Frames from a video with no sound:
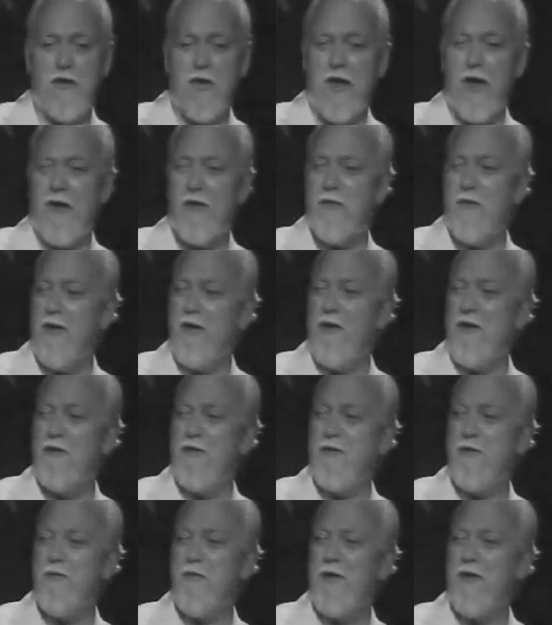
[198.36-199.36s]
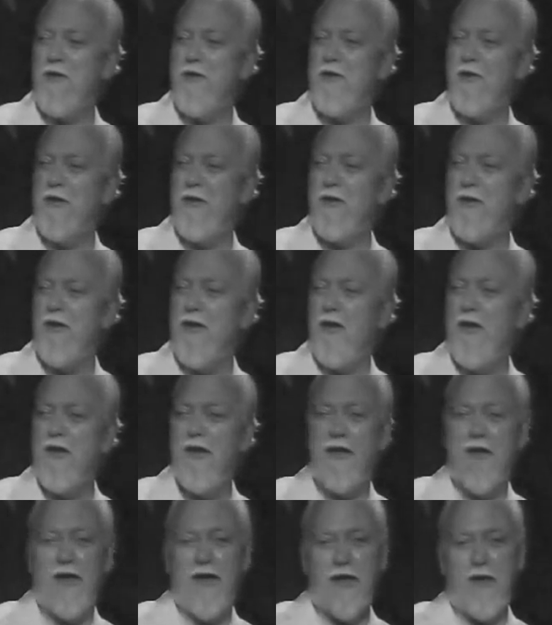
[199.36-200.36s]
Jack running for president,
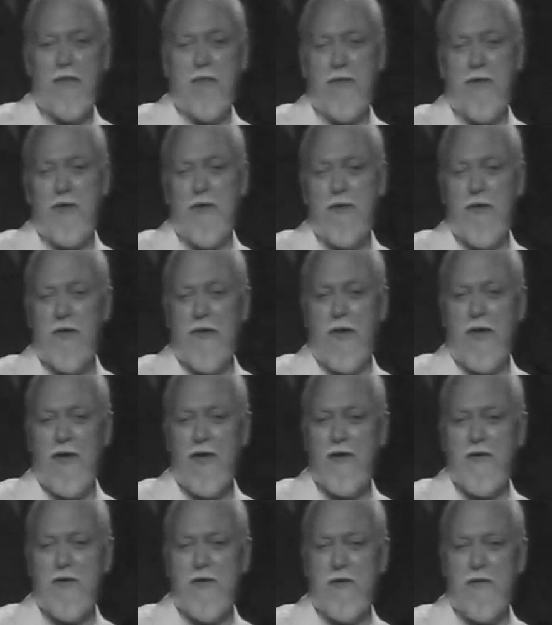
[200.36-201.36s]
and Bo Greitz,